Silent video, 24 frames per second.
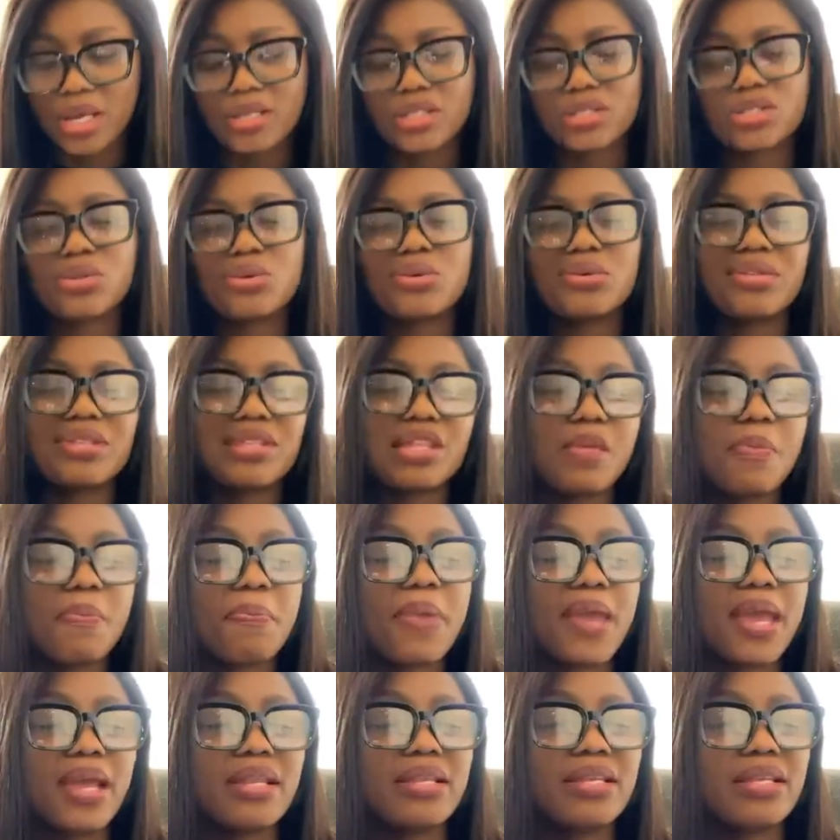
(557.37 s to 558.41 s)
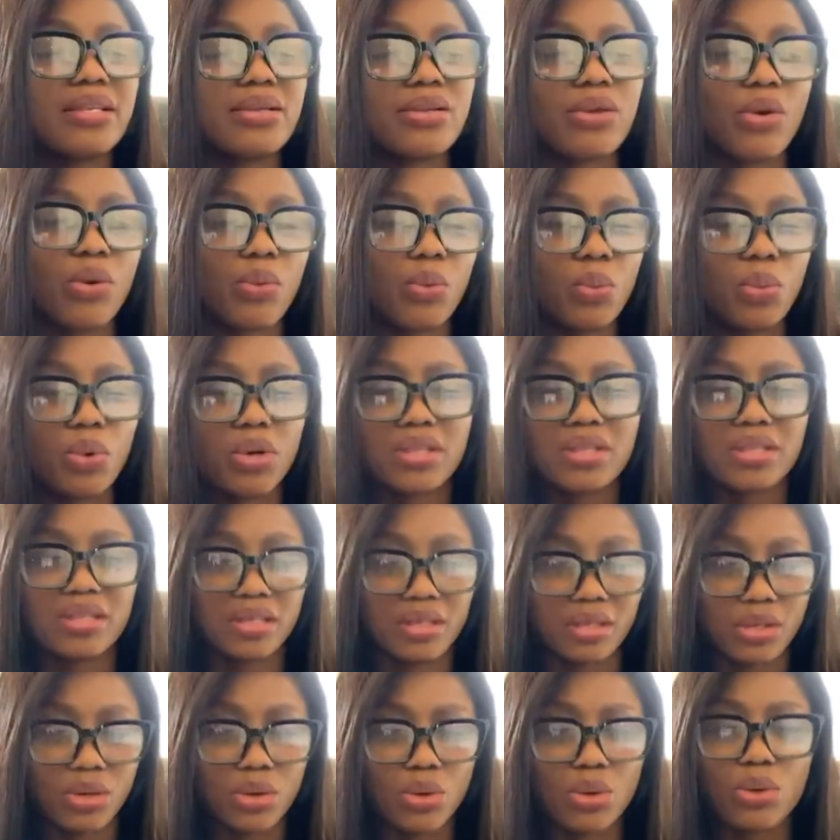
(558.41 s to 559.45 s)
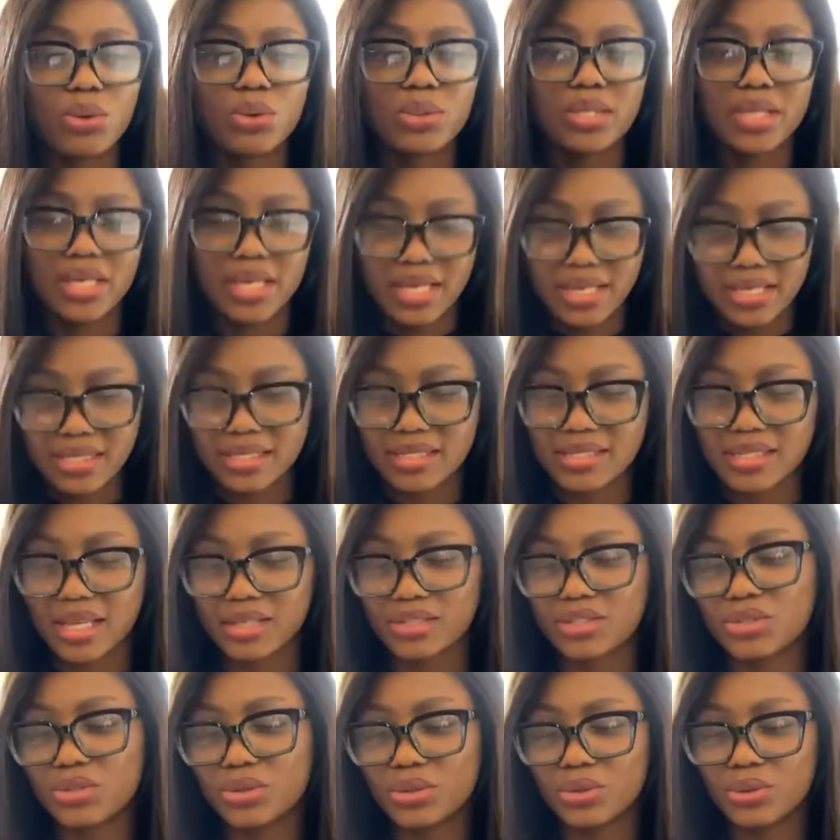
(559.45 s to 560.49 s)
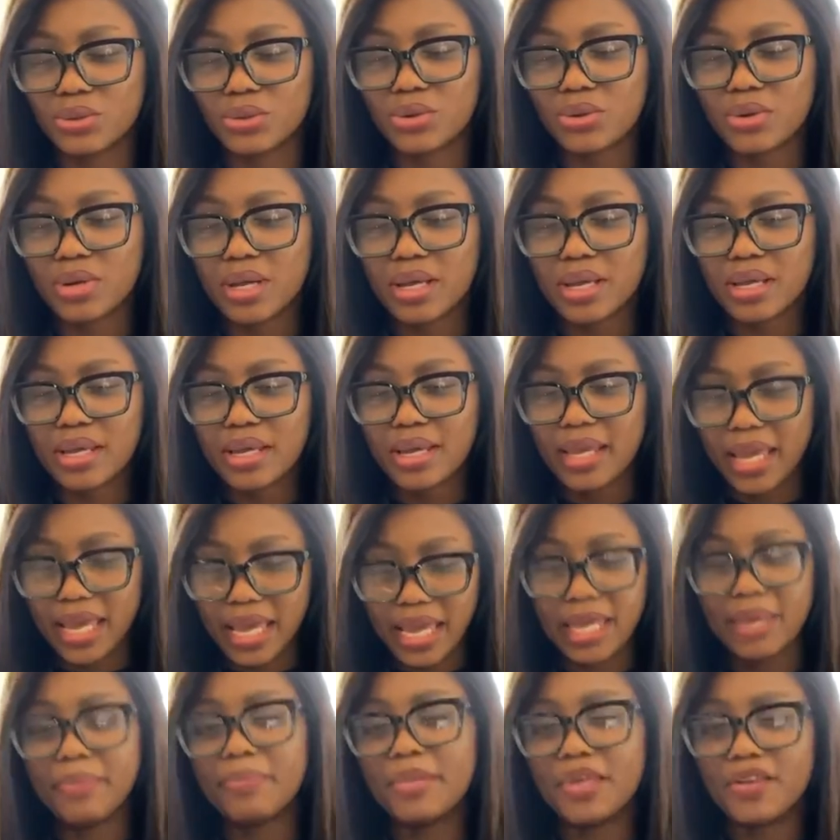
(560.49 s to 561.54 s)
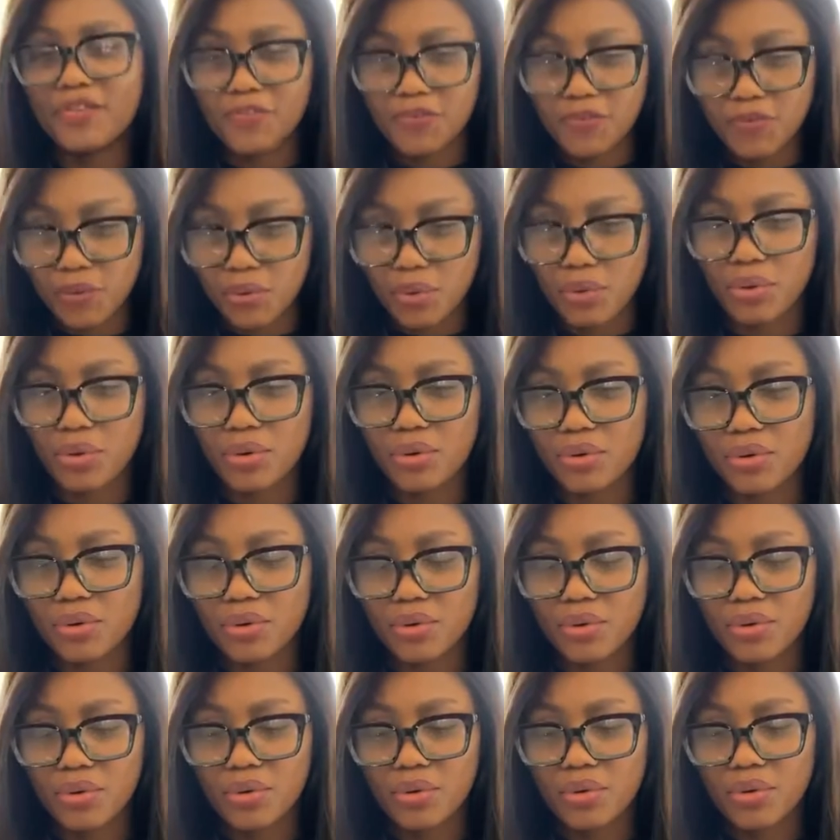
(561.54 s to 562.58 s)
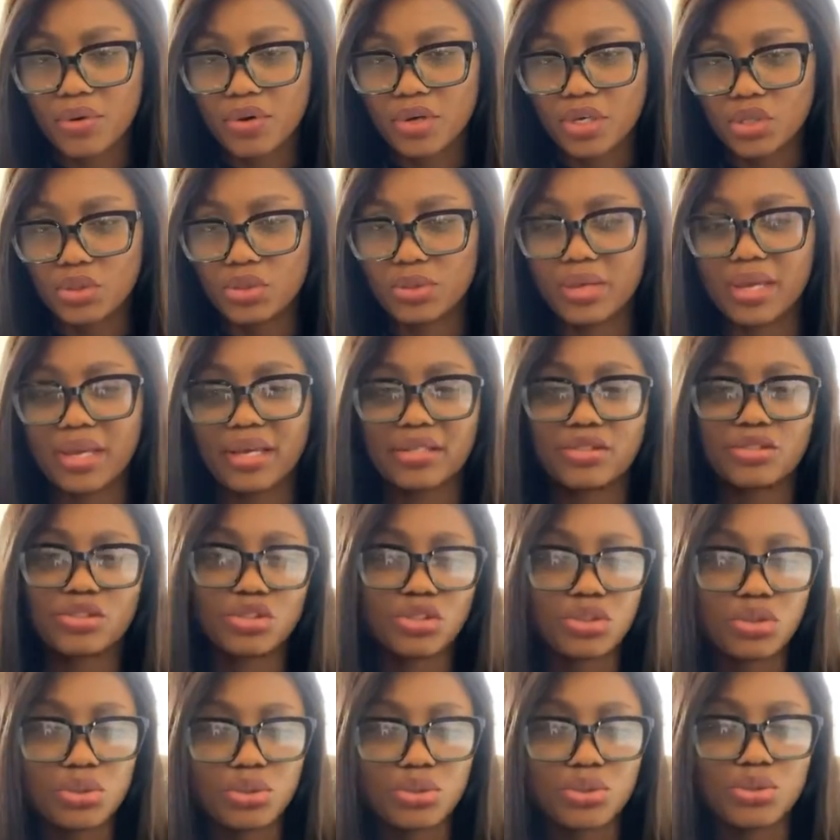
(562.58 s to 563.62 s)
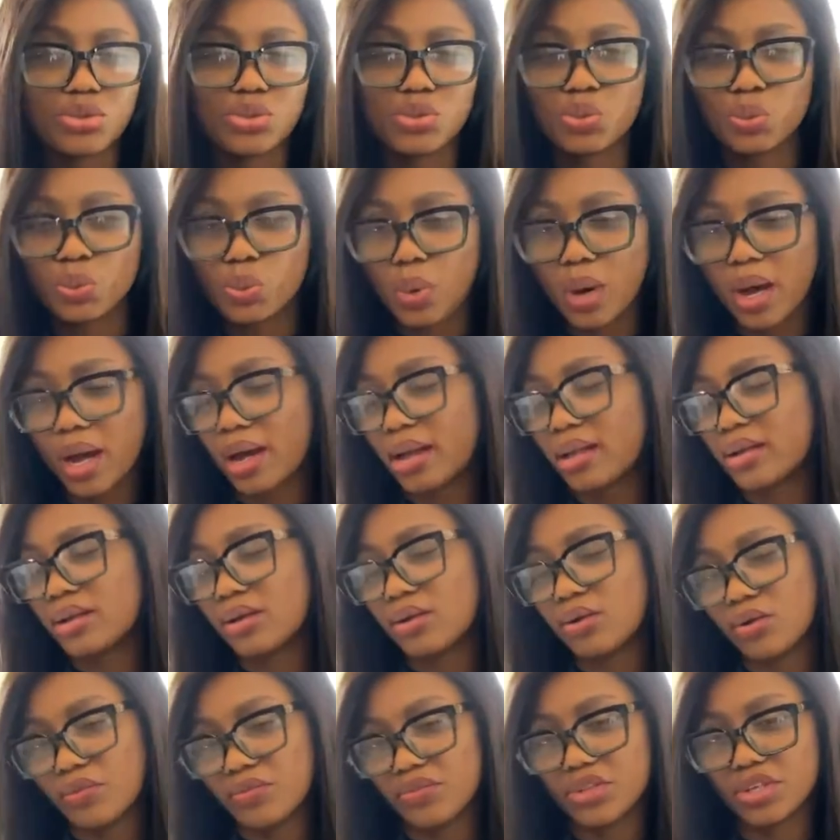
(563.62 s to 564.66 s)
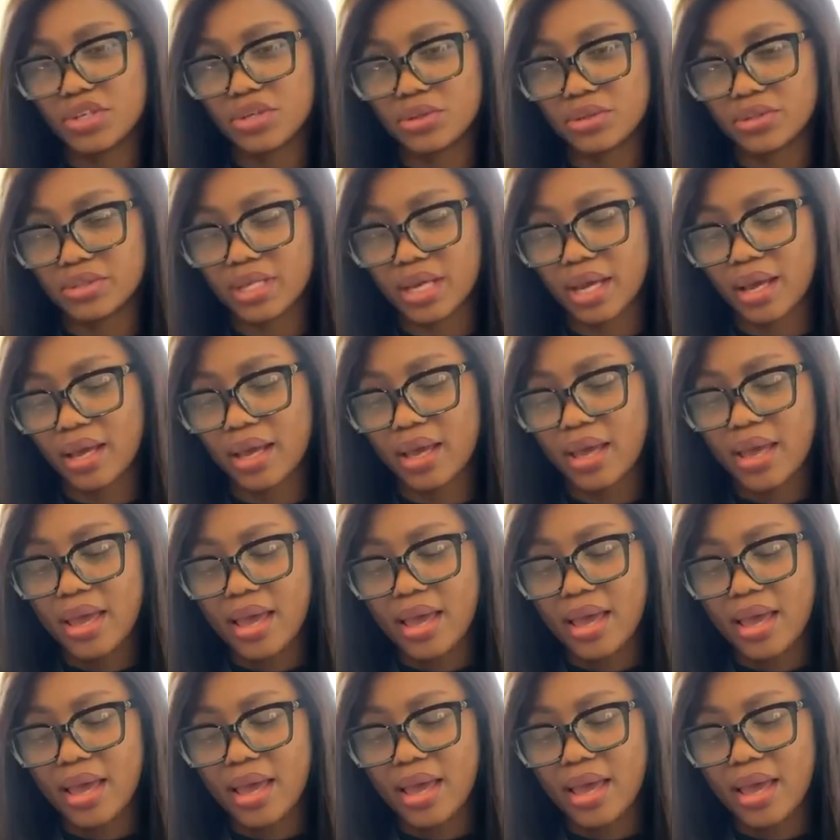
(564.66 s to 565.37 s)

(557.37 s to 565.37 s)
So depending on what the goal is that you're aiming for, you can choose one of the other.